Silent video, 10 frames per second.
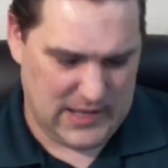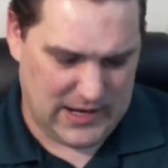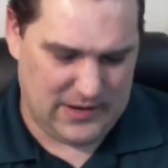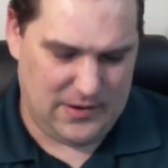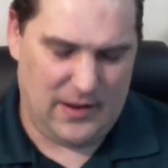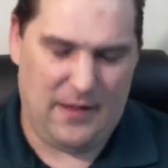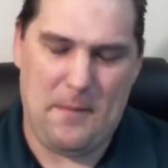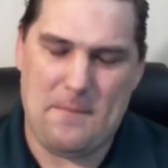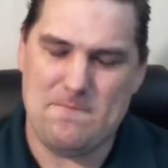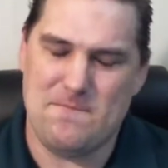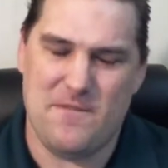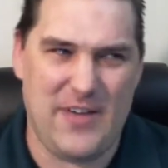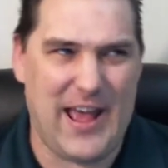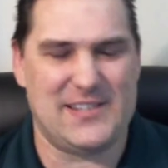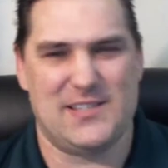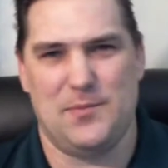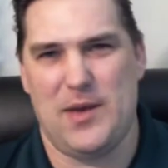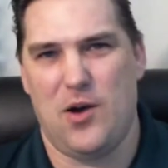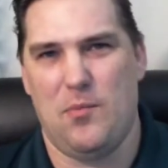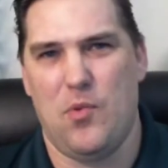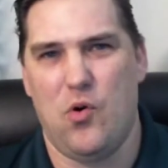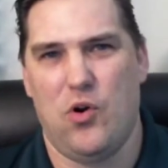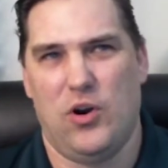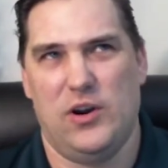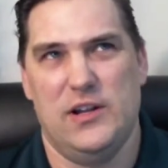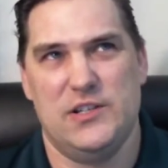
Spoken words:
a vast amount more